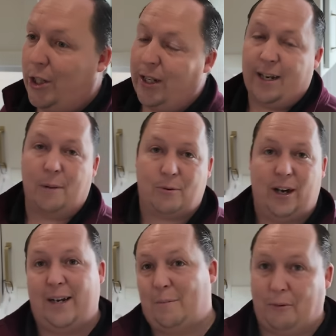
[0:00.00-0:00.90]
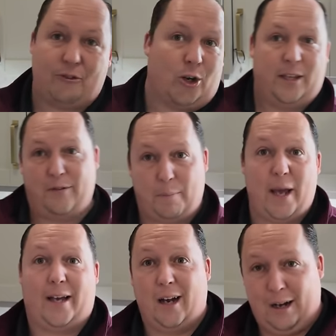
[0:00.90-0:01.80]
You need to upgrade them before you even
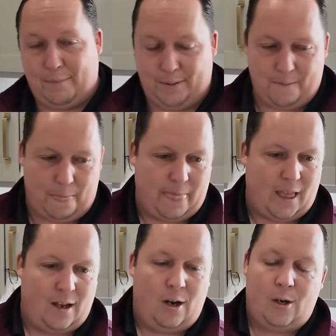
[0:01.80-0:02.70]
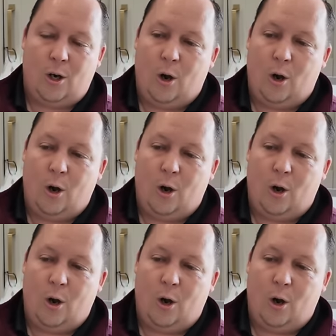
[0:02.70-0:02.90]
pick up. Yeah, exactly.